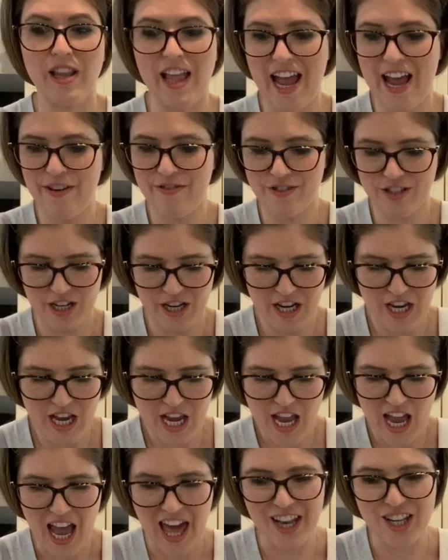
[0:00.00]
left,
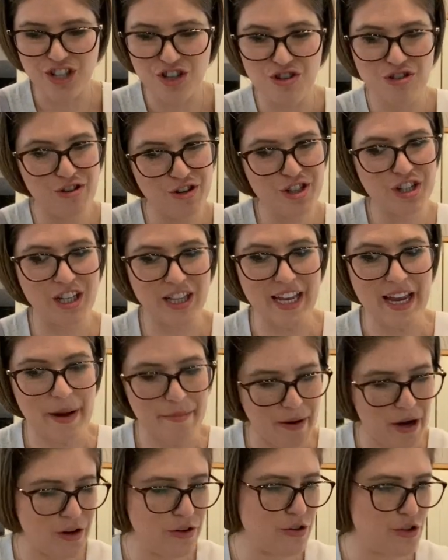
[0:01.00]
and it's usually
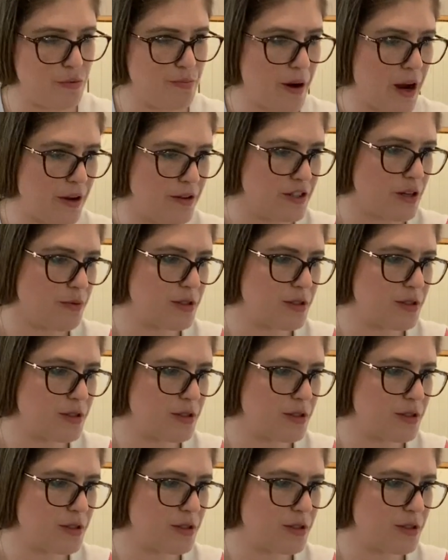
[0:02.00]
about 2 pounds.